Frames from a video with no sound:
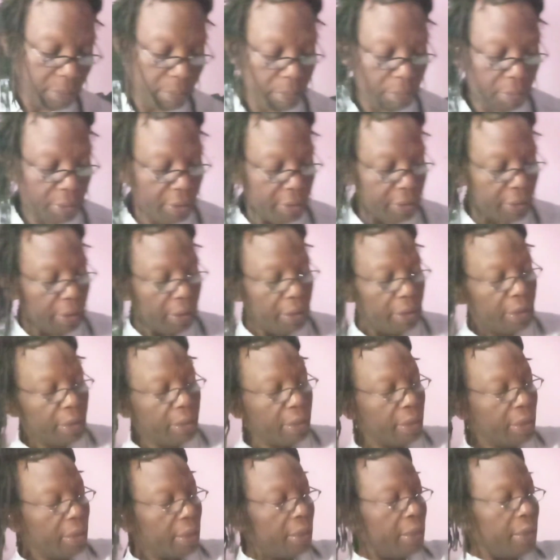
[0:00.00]
Beta
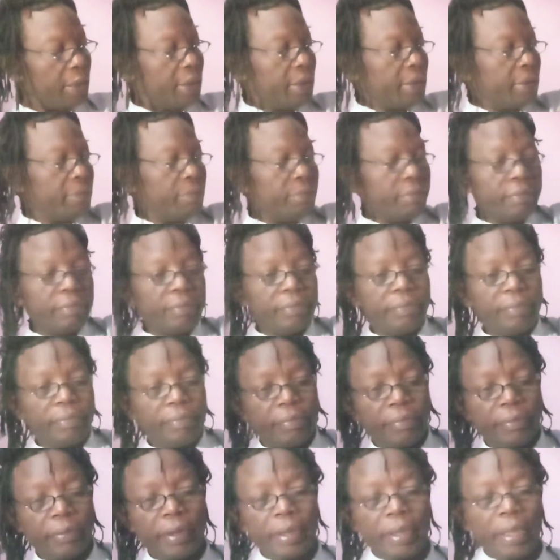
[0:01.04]
decay.
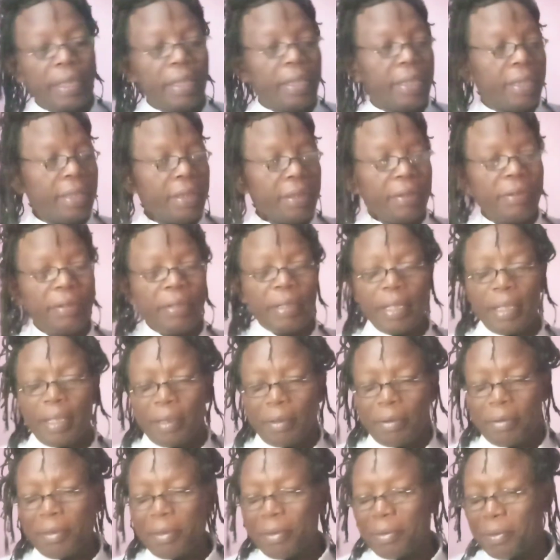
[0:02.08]

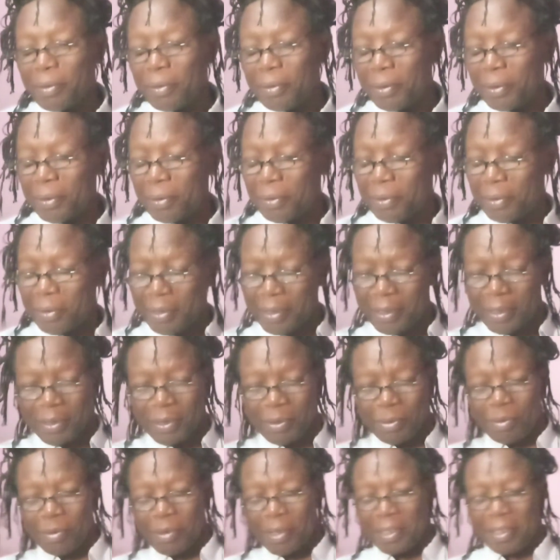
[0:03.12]
Okay, you know, we use
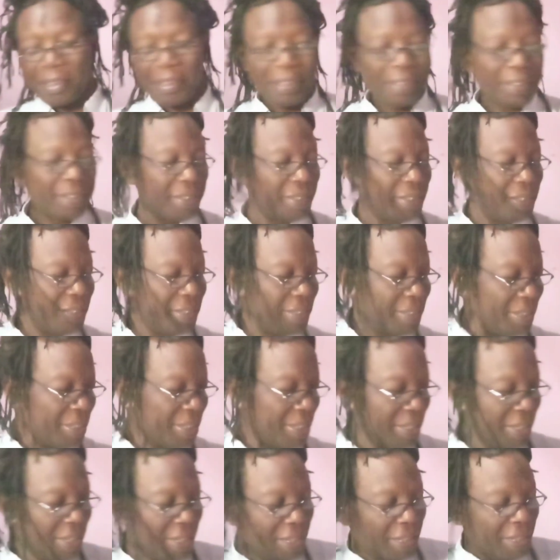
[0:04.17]
this quite
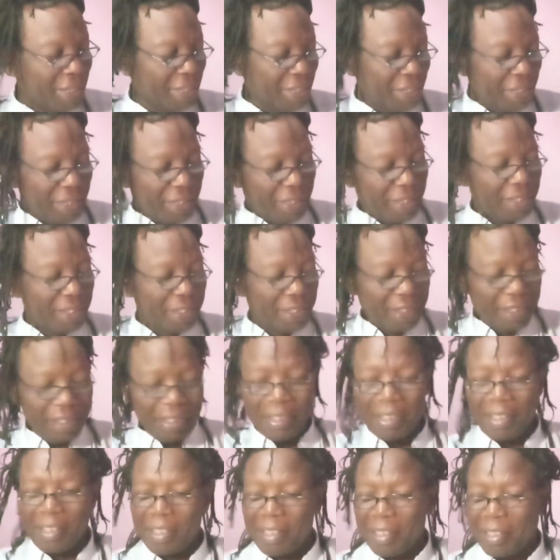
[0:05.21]

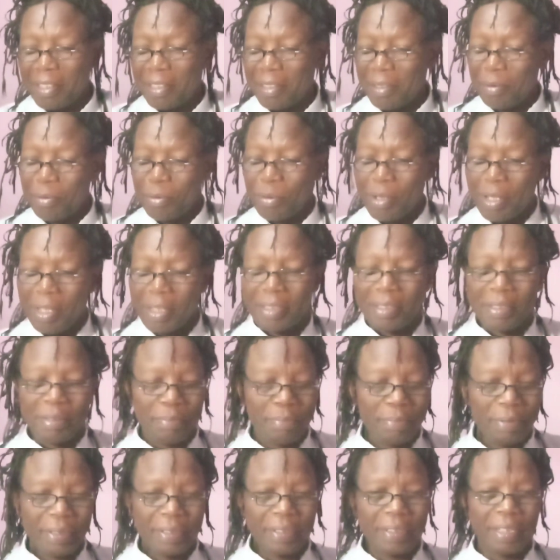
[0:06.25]
these words,
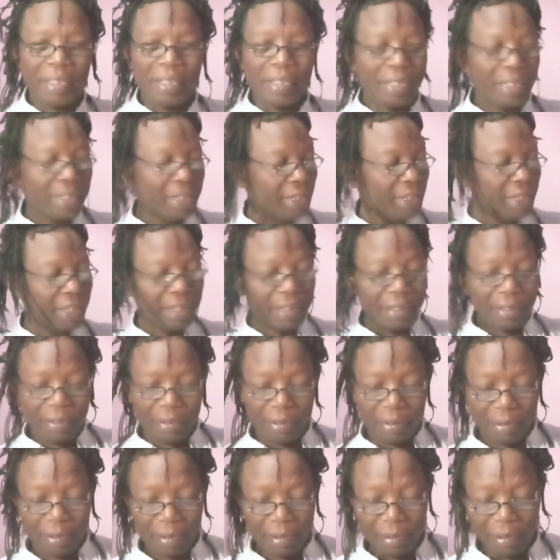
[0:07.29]
beta decay and
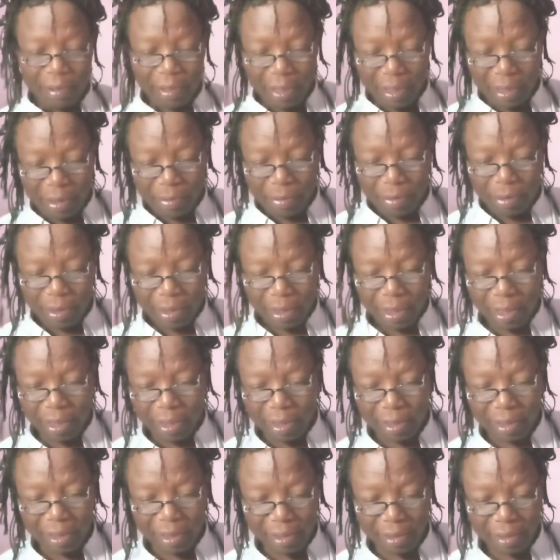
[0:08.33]
so on. Okay, what
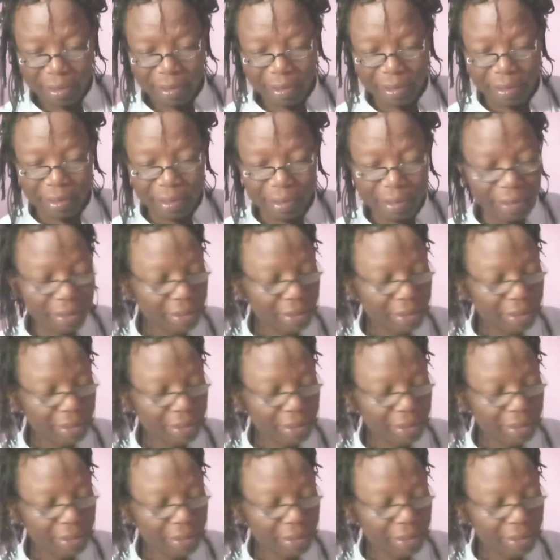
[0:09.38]
that is.